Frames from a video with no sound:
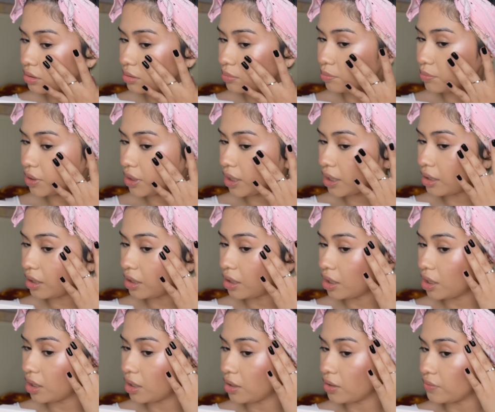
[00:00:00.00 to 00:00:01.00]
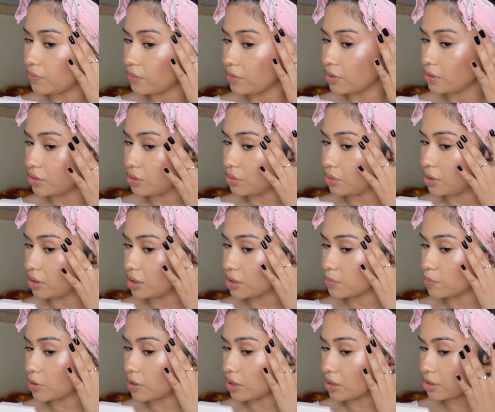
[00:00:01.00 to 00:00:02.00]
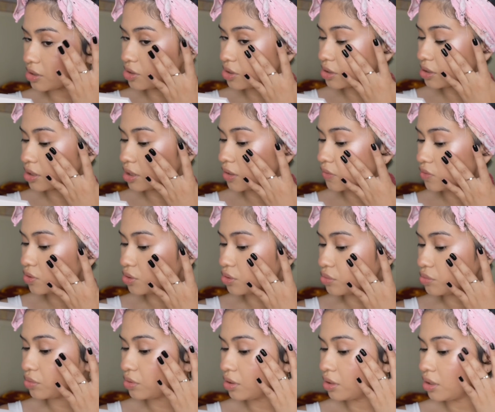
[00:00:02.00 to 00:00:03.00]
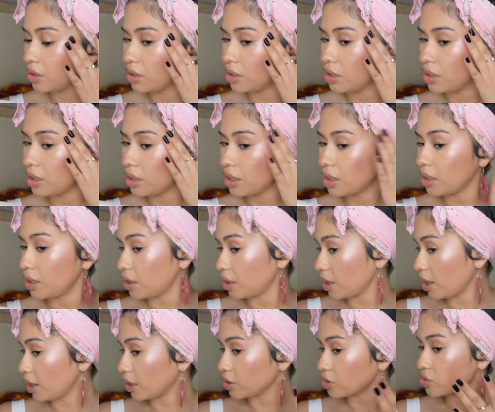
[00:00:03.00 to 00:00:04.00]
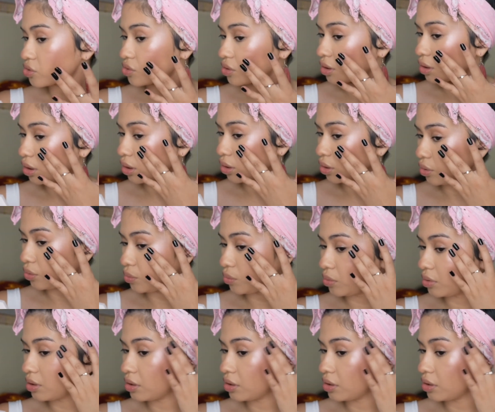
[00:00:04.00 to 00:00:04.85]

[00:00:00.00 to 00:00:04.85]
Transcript: Yeah, I love doing this because it just gives you an extra glow.